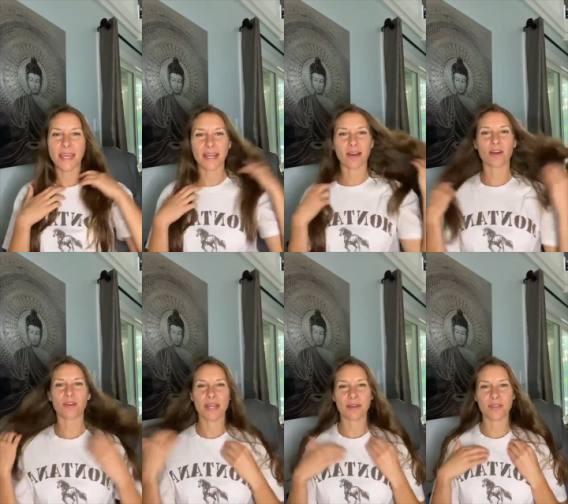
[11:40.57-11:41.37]
And now
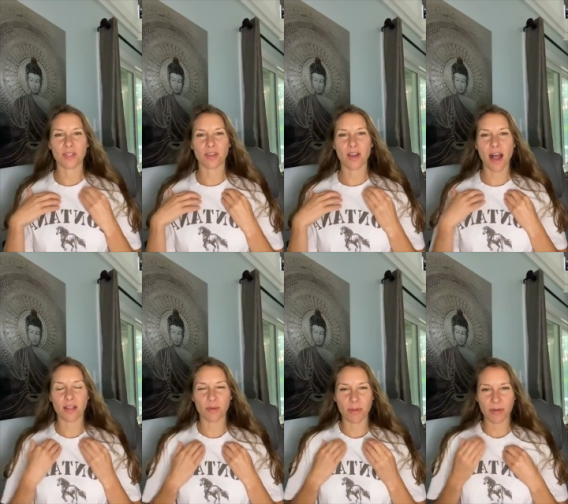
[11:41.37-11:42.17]
go down to your
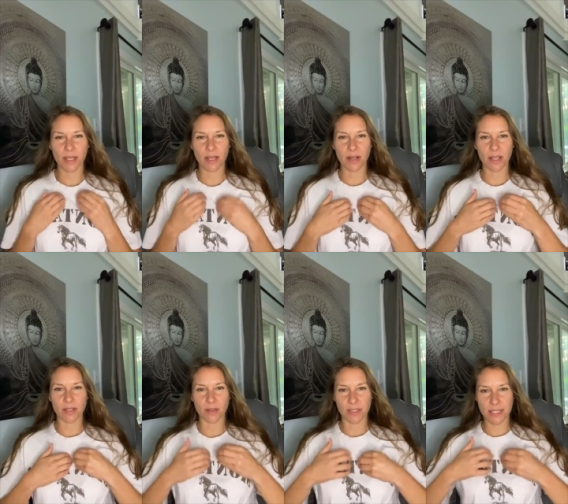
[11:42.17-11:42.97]
collarbone here,
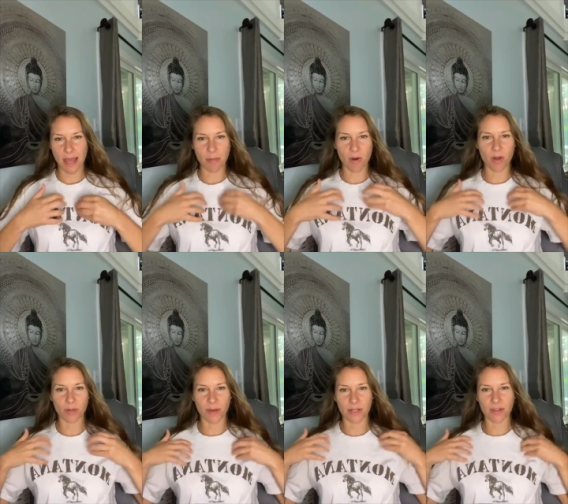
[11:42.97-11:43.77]
and you can tap all
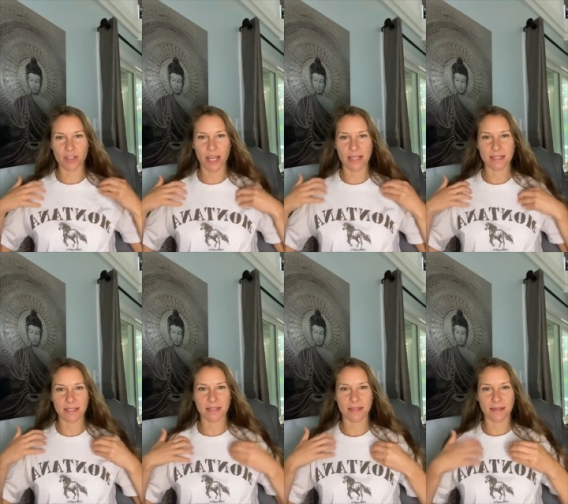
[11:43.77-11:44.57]
around your
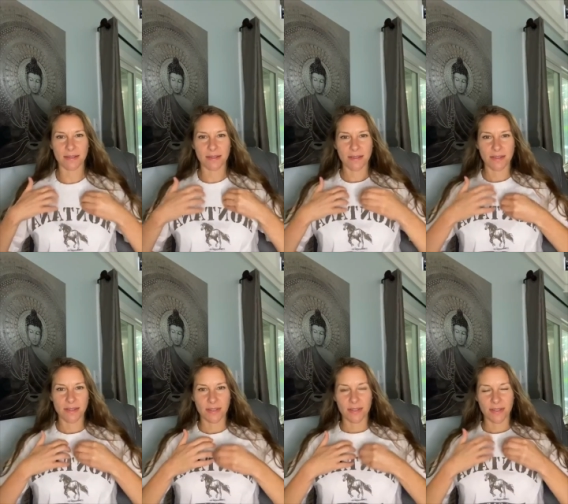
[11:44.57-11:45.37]
chest
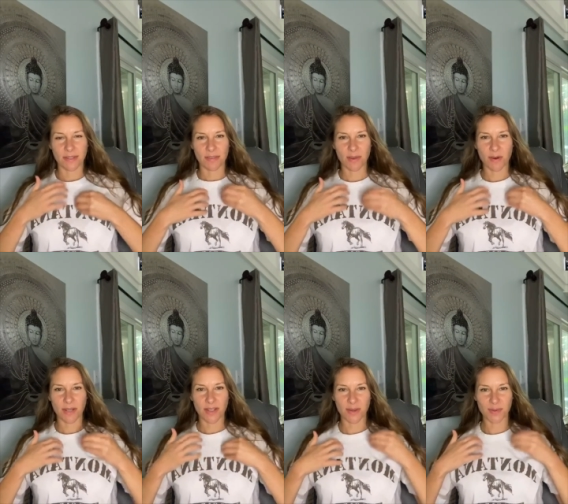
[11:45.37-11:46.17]
if you
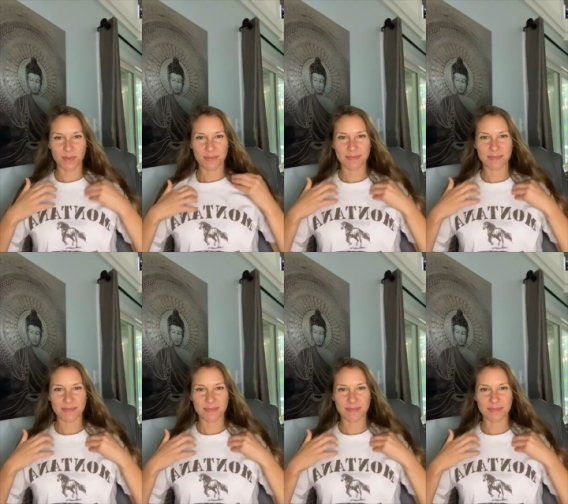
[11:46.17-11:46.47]
want to.